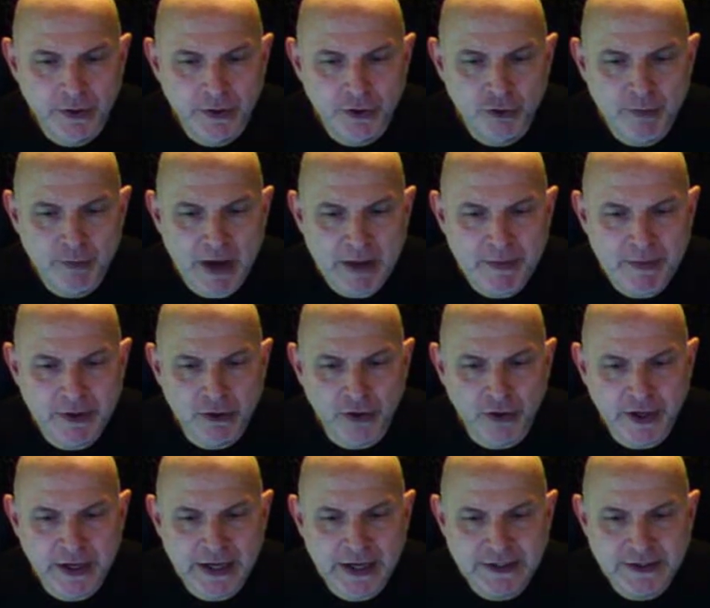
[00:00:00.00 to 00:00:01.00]
You may be
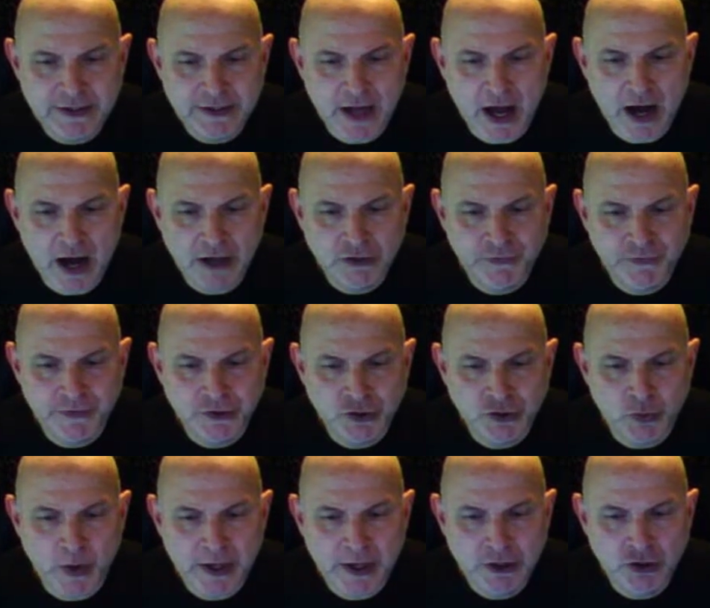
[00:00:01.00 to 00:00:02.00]
looking at stocks for
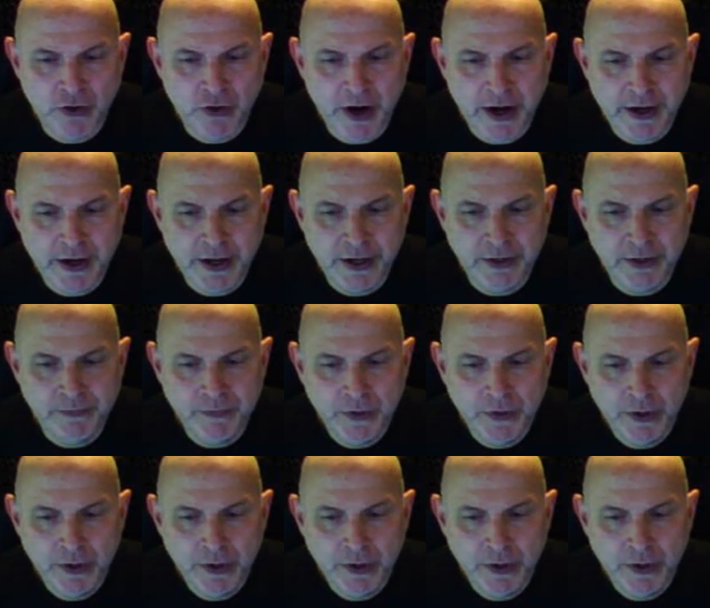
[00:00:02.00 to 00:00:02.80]
swing trading.